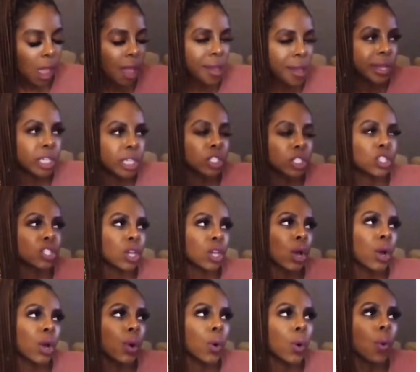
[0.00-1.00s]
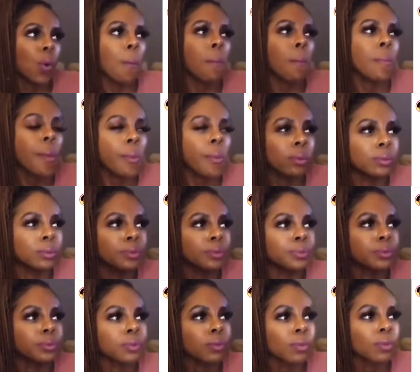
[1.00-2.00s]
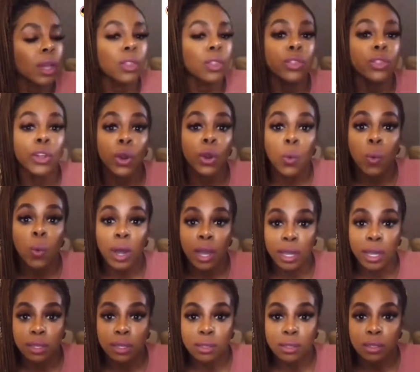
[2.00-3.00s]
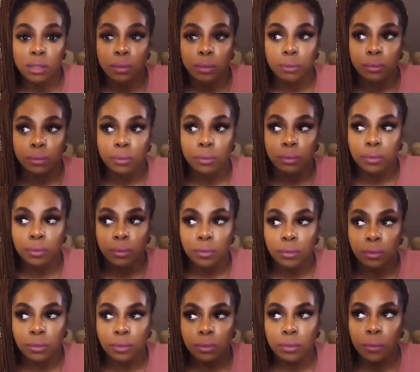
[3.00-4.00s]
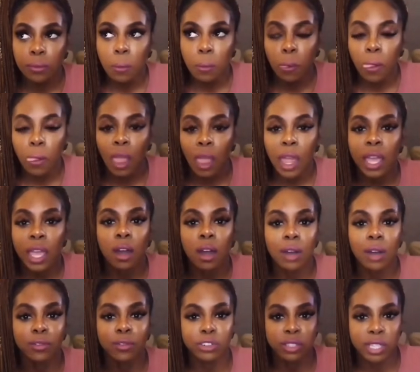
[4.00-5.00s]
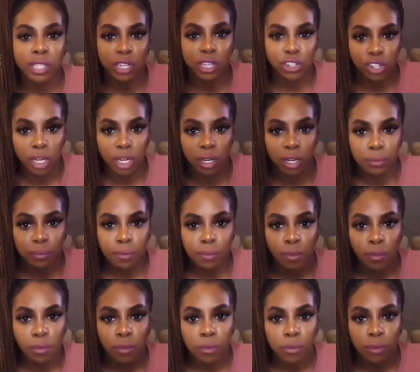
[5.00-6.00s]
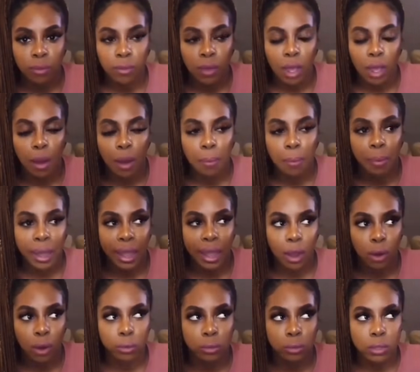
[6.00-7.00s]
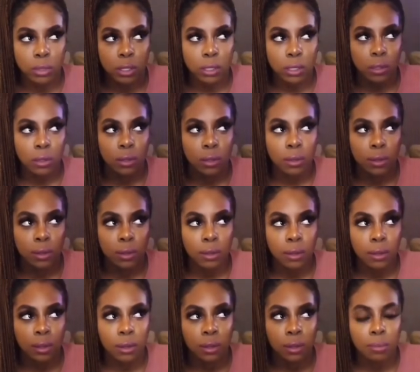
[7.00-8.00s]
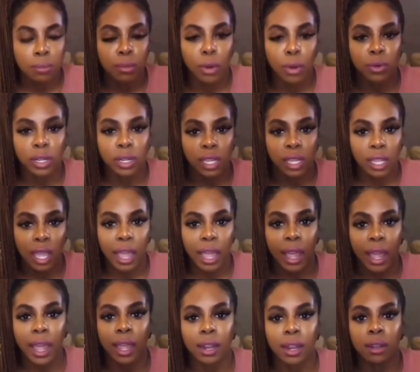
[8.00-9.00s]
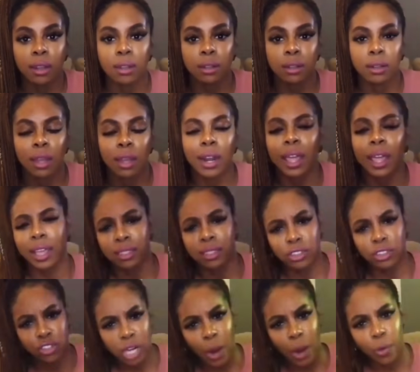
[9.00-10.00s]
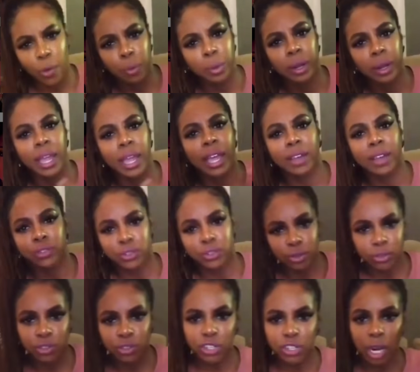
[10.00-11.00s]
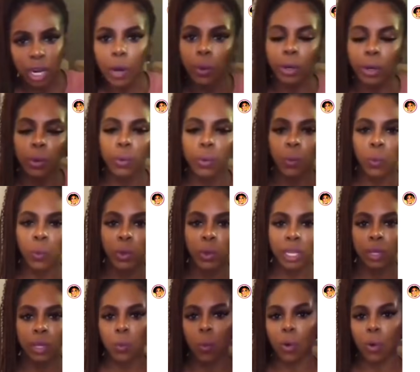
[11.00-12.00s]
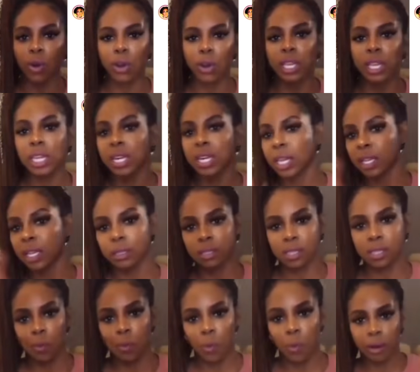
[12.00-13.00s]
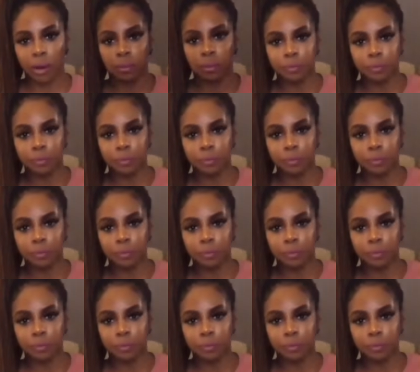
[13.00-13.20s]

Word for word: so there was a conversation about Monique at not at the shower, but after the shower. We were eating somewhere,